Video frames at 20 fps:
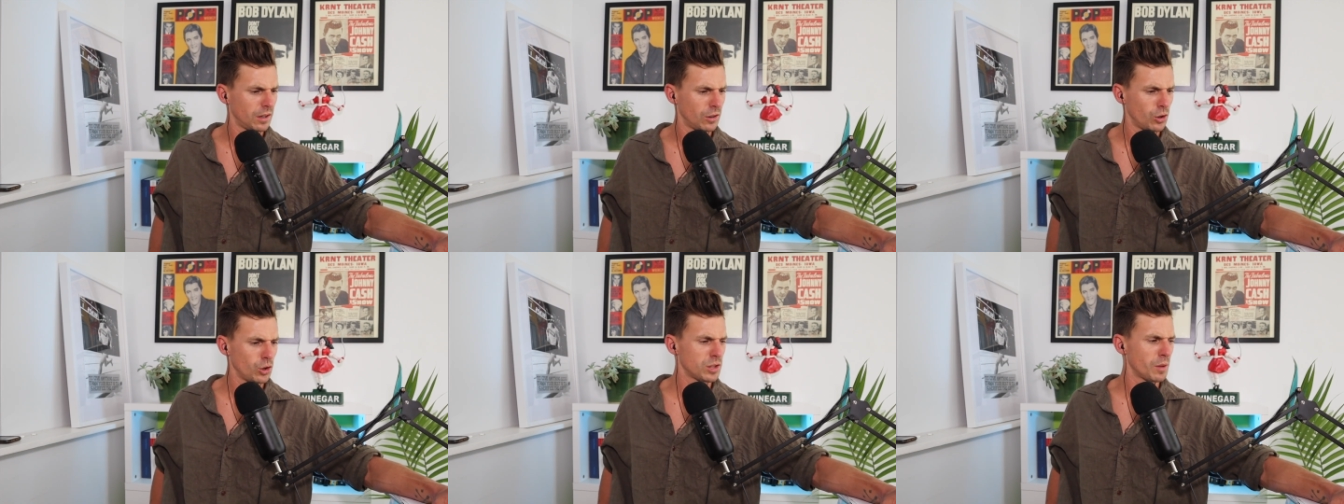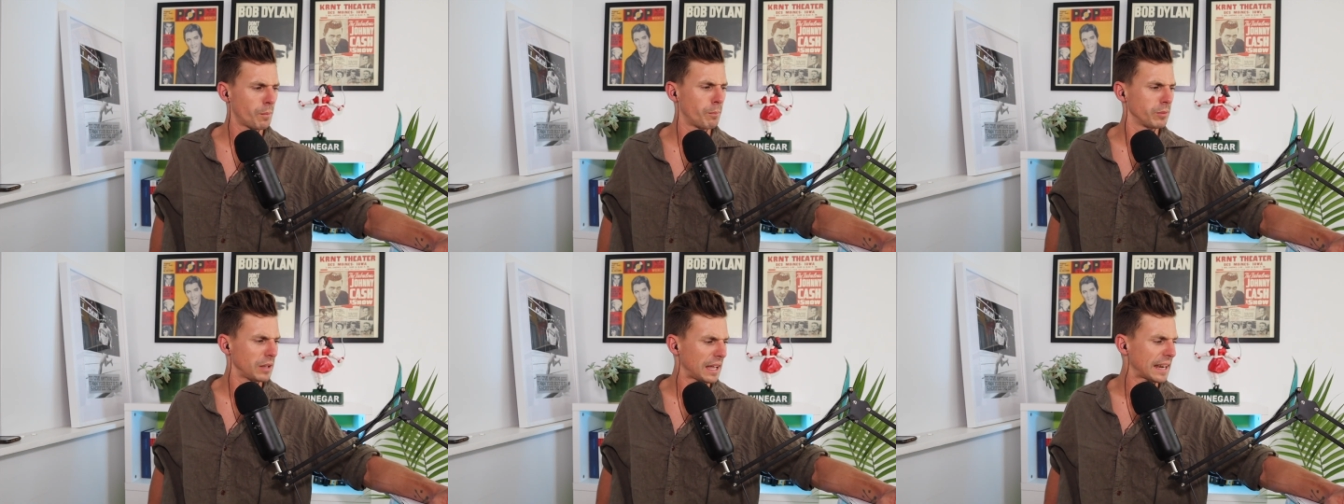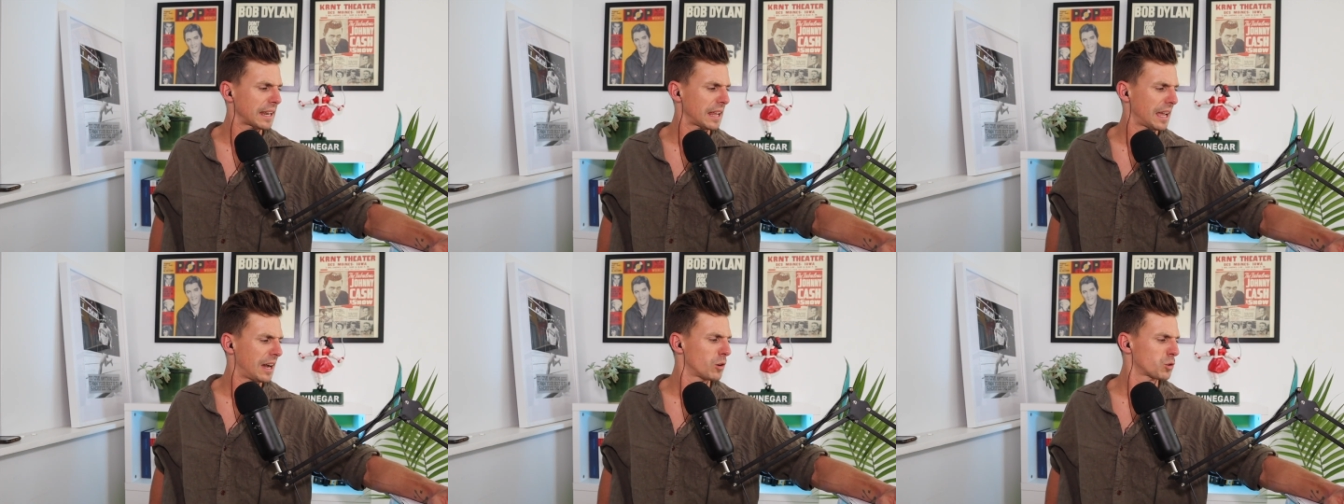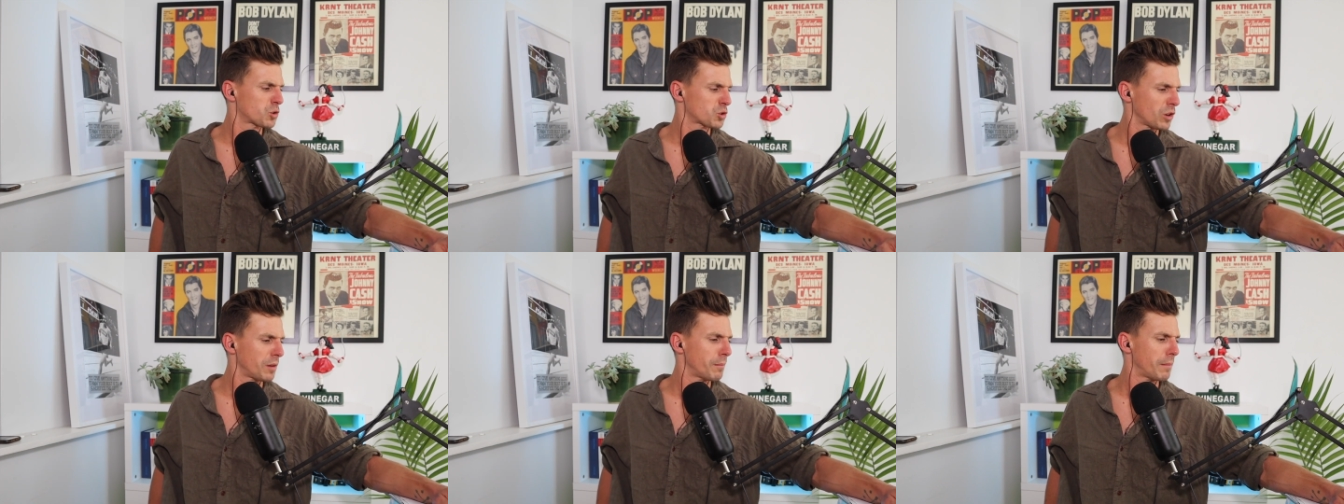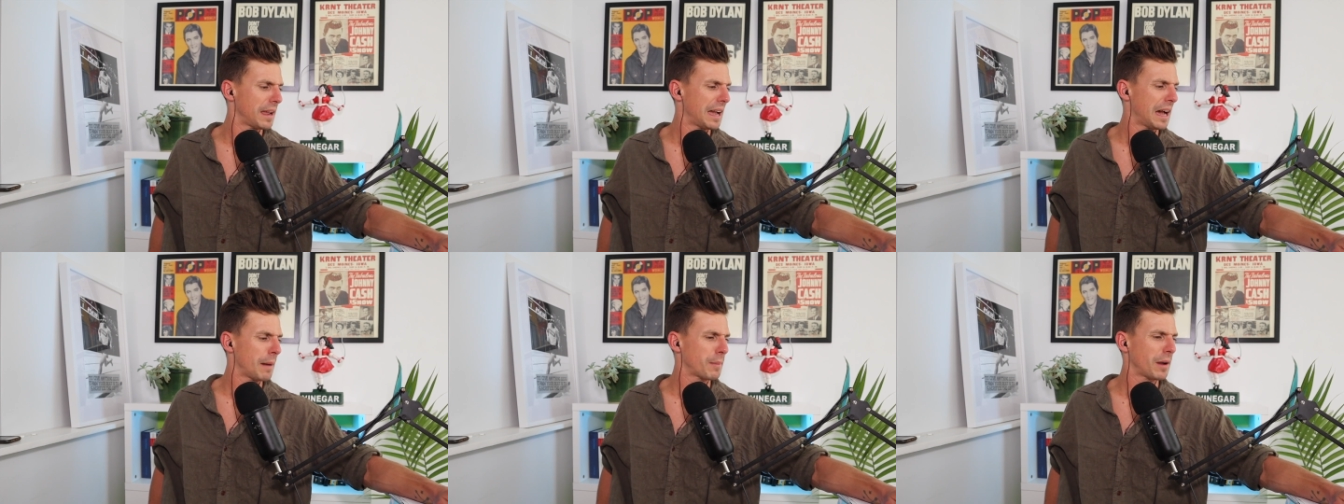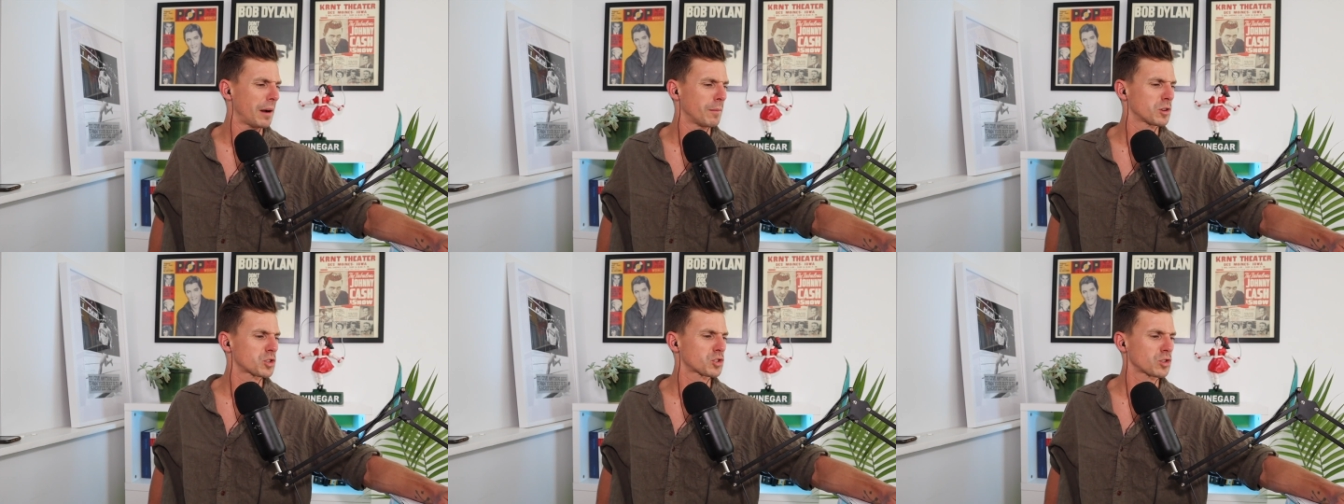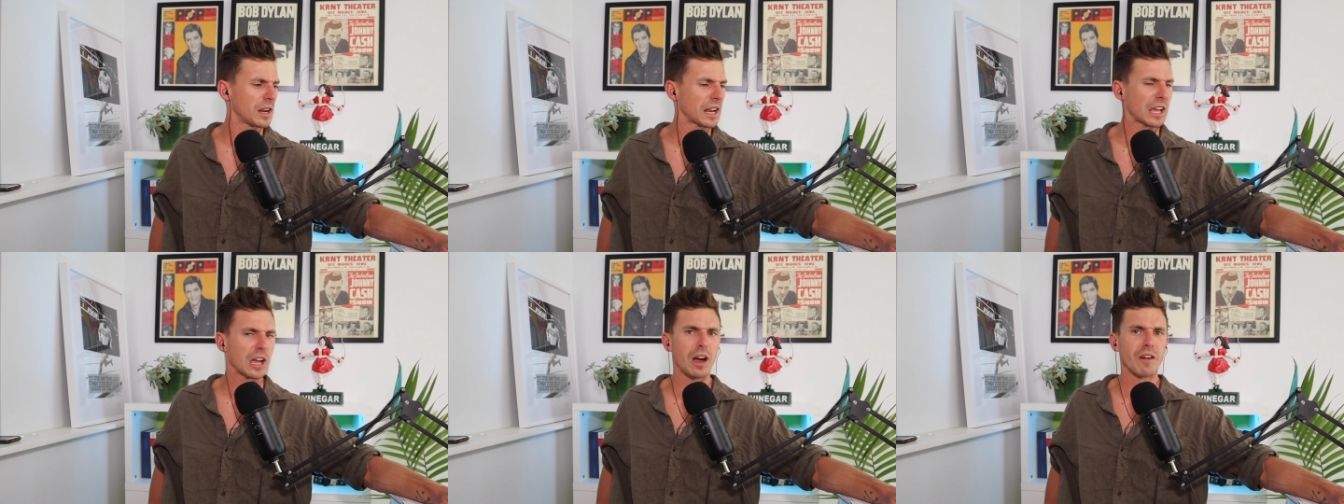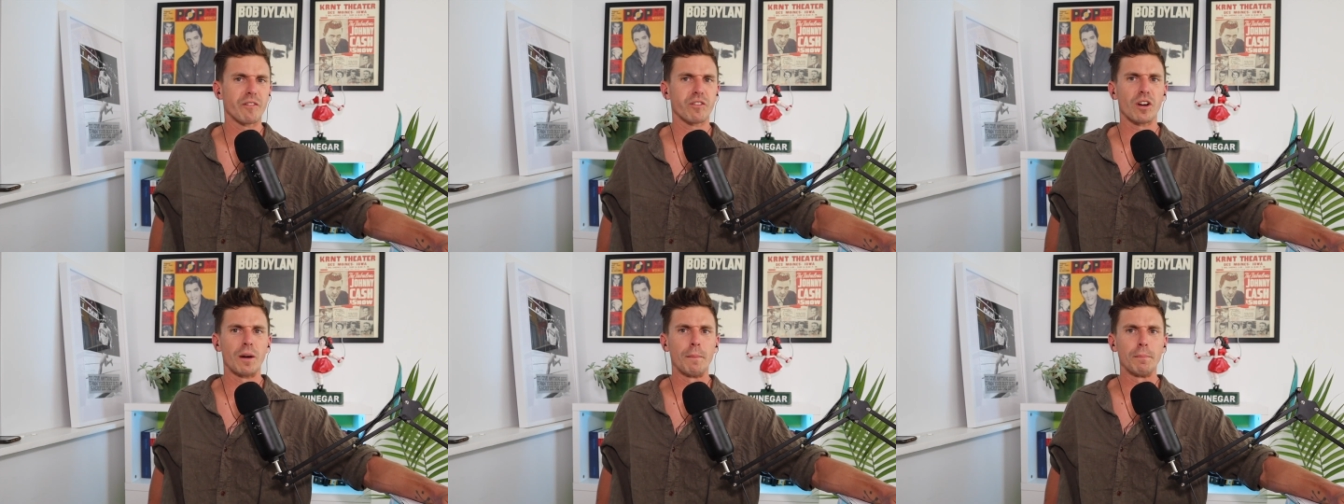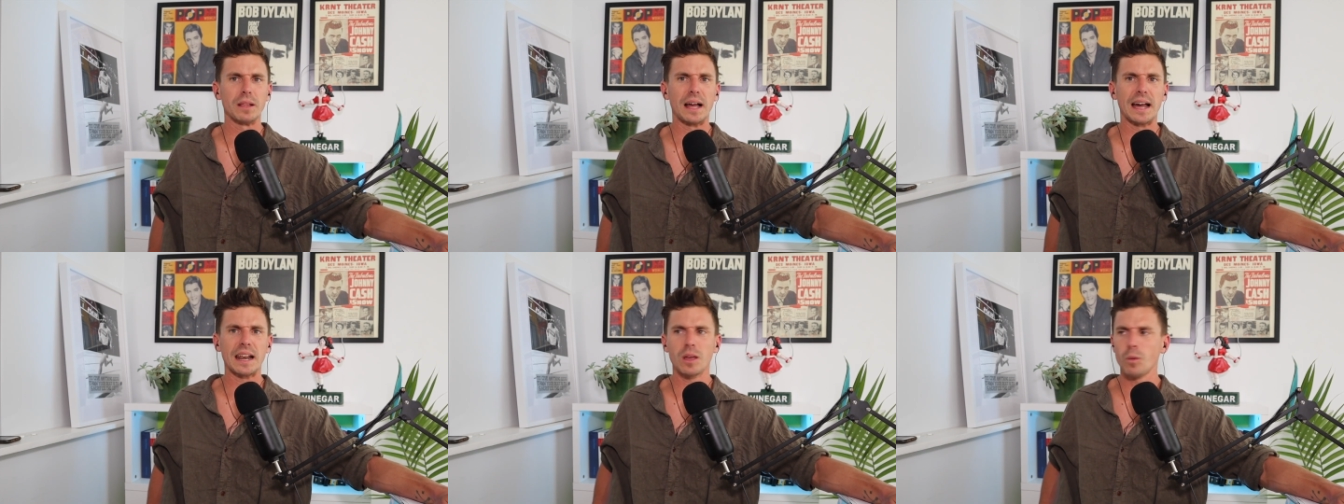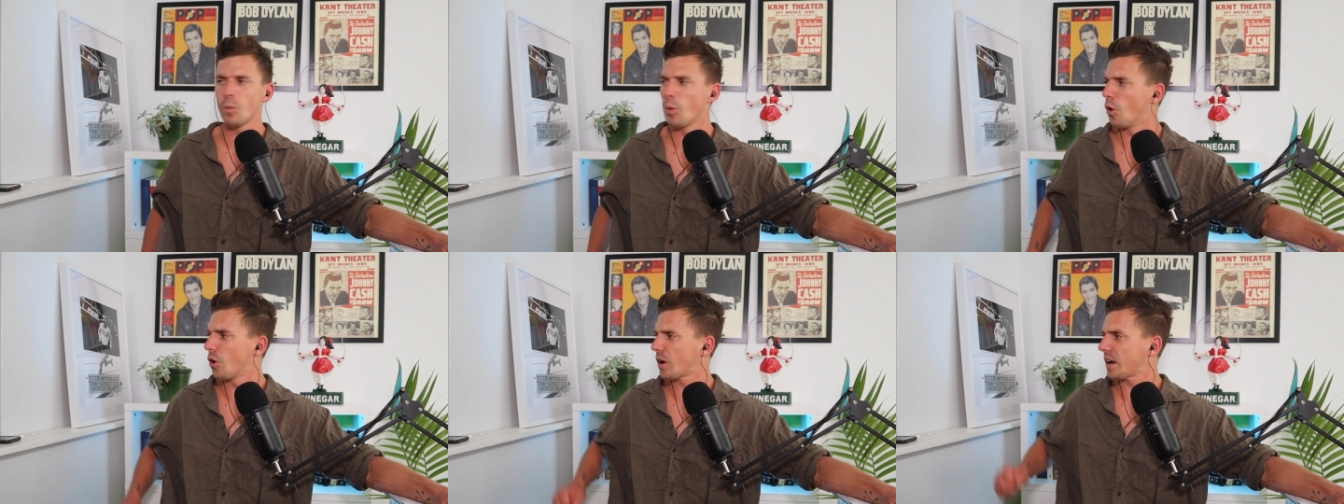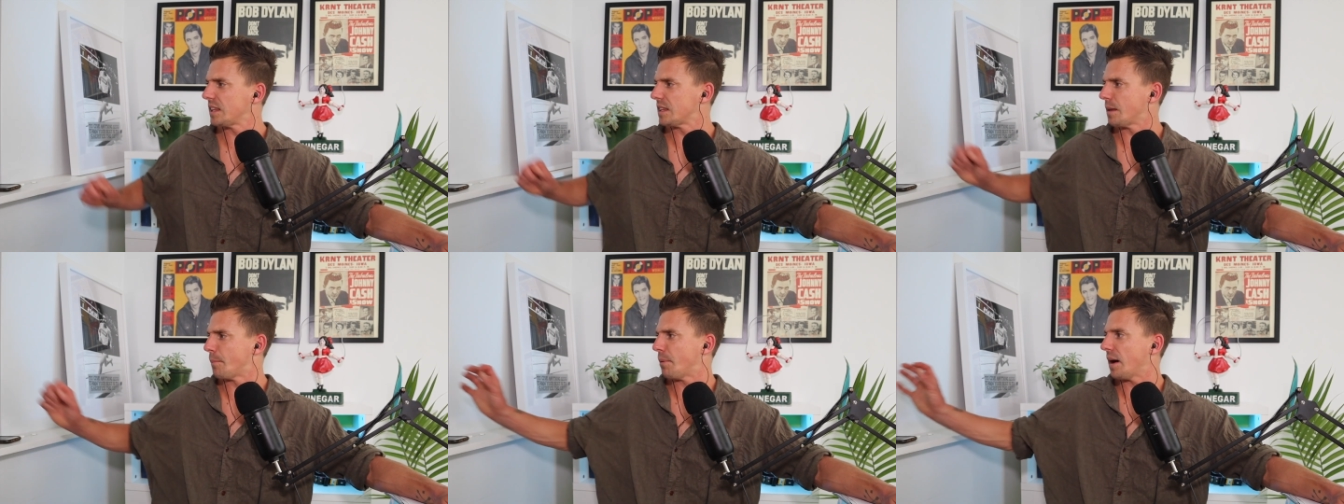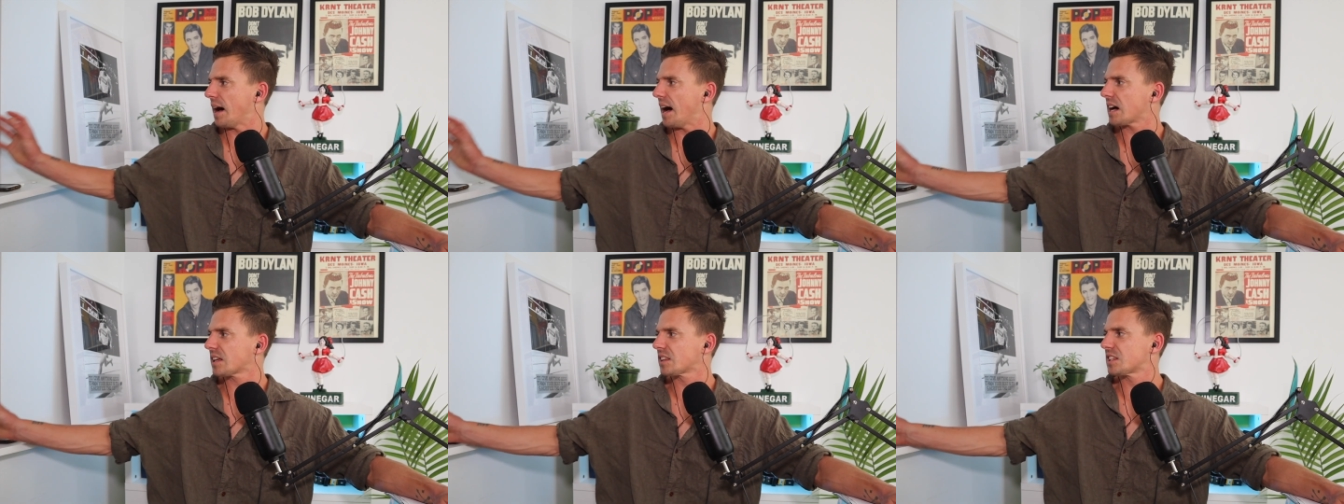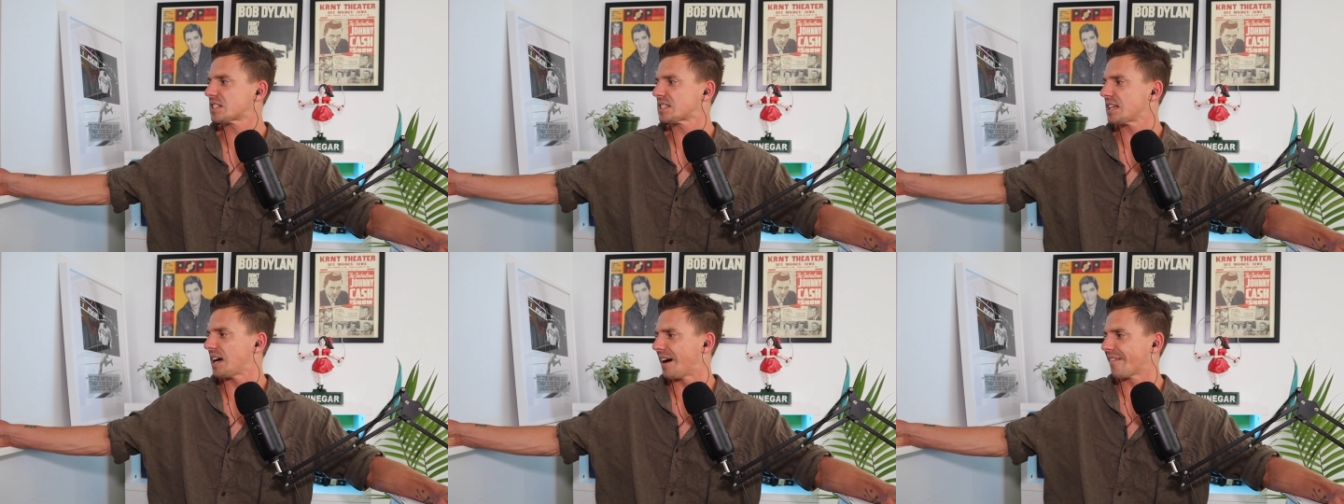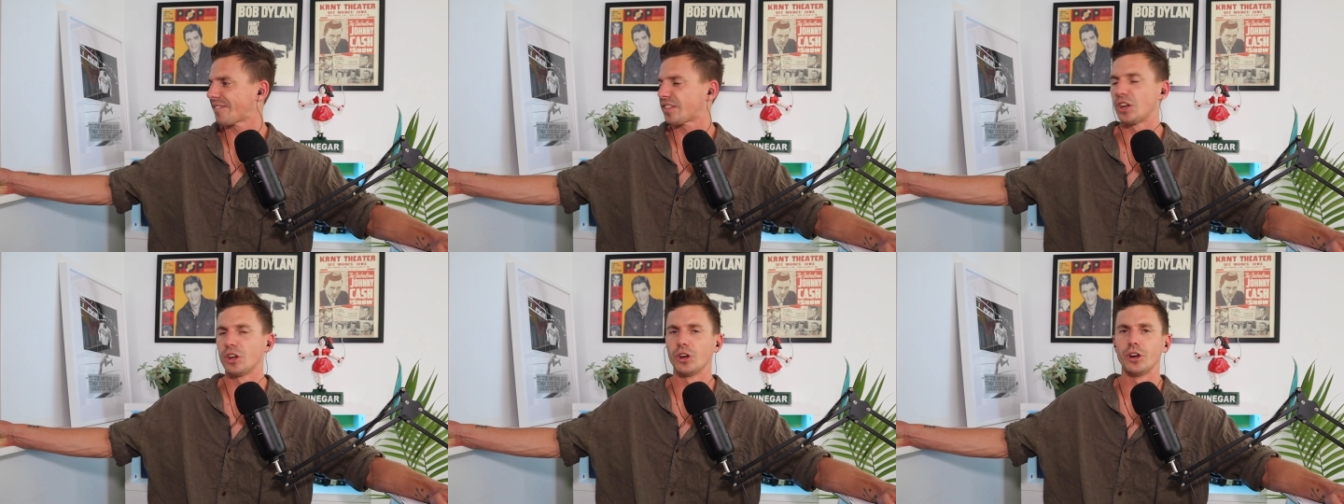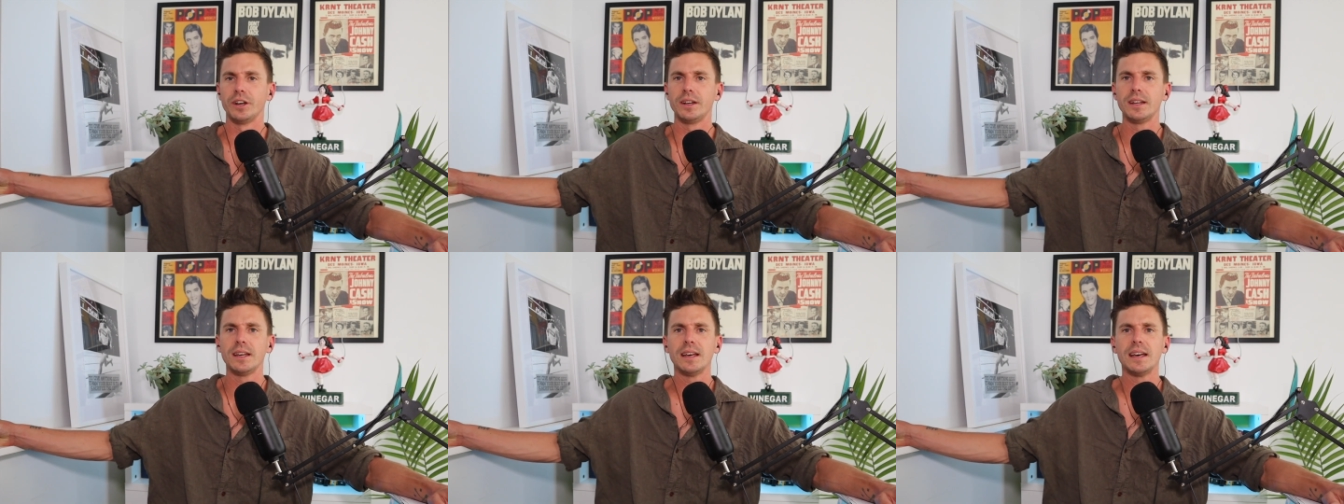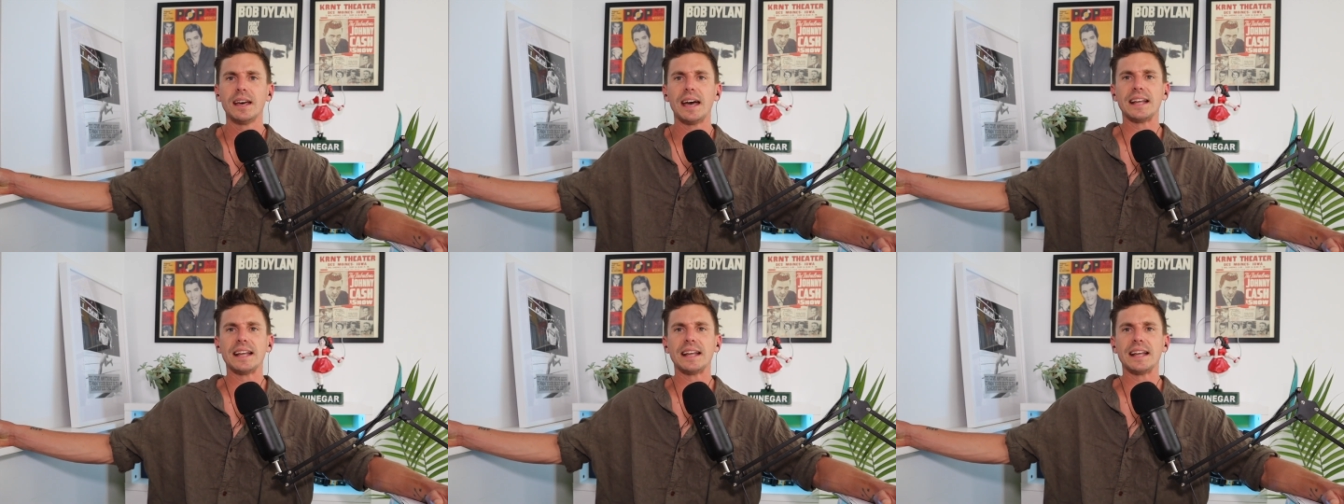Who the bloody hell tripped me up here? I'm just trying to go for a bloody walk in the park this afternoon,